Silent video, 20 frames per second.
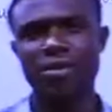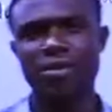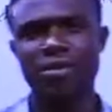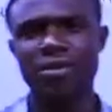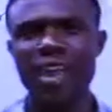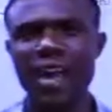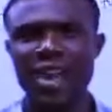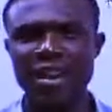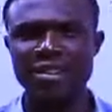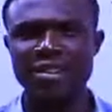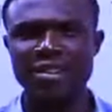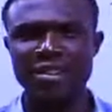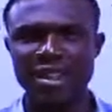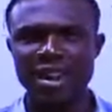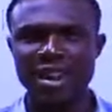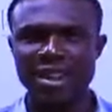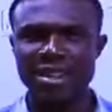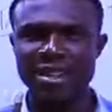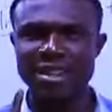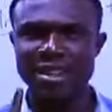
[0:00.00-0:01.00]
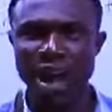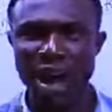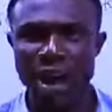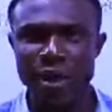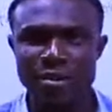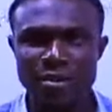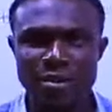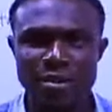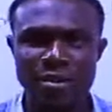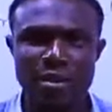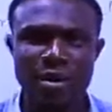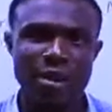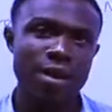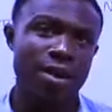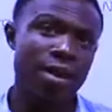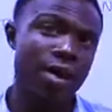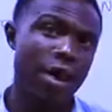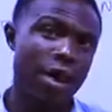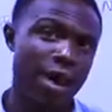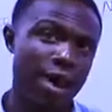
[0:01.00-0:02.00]
Say it. Noun
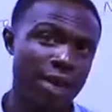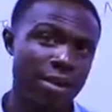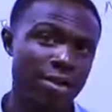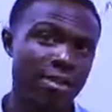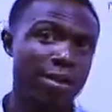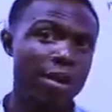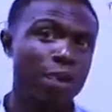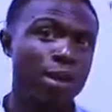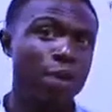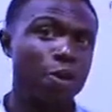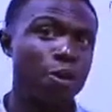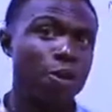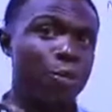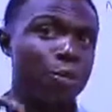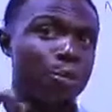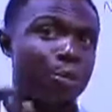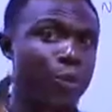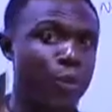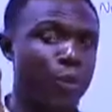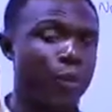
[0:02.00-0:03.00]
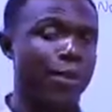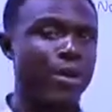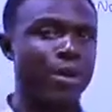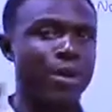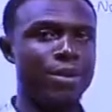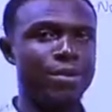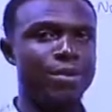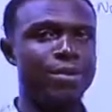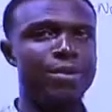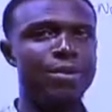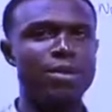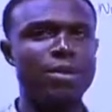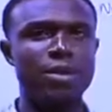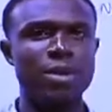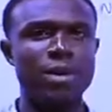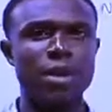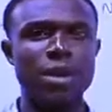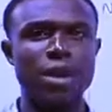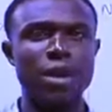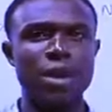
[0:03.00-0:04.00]
and pronoun.
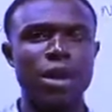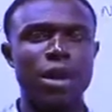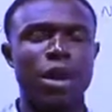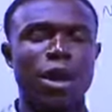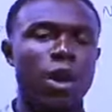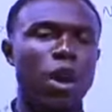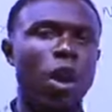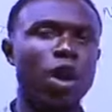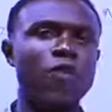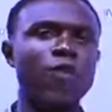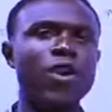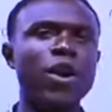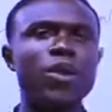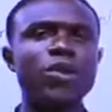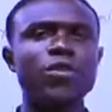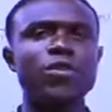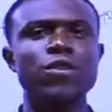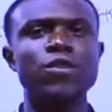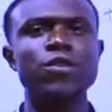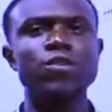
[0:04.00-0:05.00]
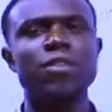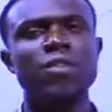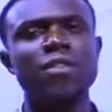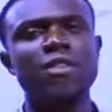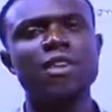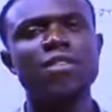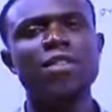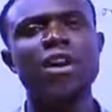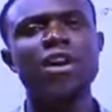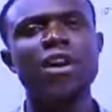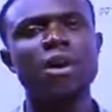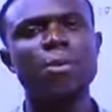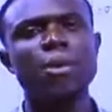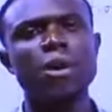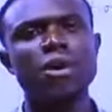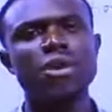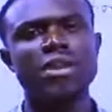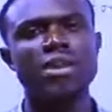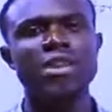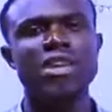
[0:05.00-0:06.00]
Of course, you must have heard
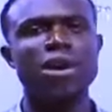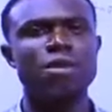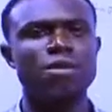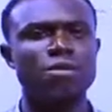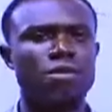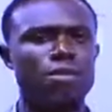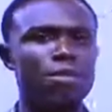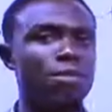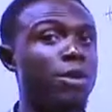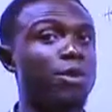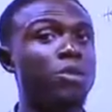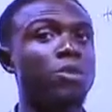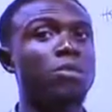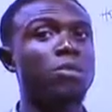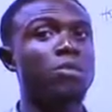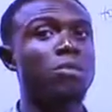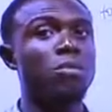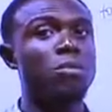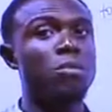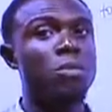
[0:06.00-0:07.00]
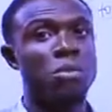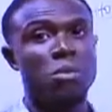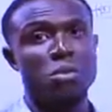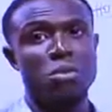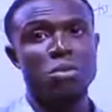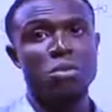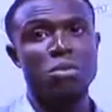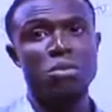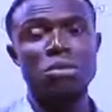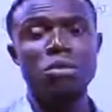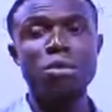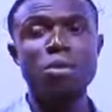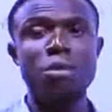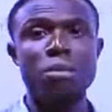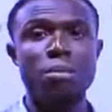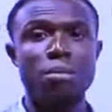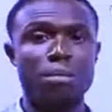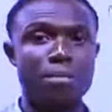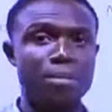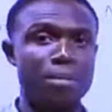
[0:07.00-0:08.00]
about noun, but you
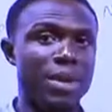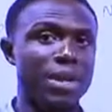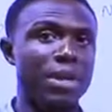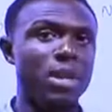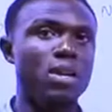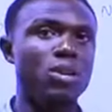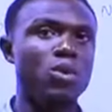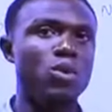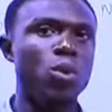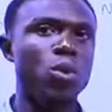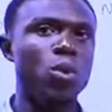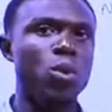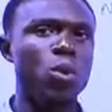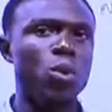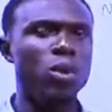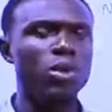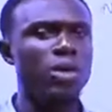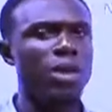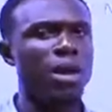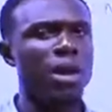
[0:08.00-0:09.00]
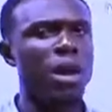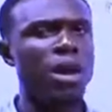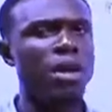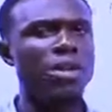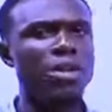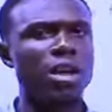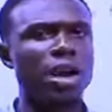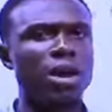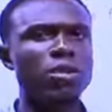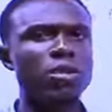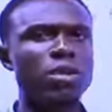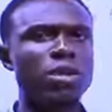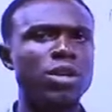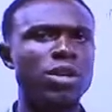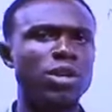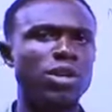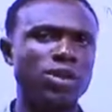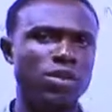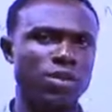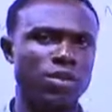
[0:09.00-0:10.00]
may not know what a noun
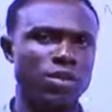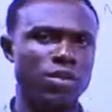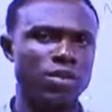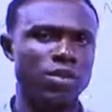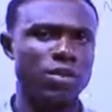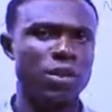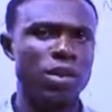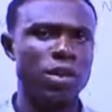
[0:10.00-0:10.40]
is.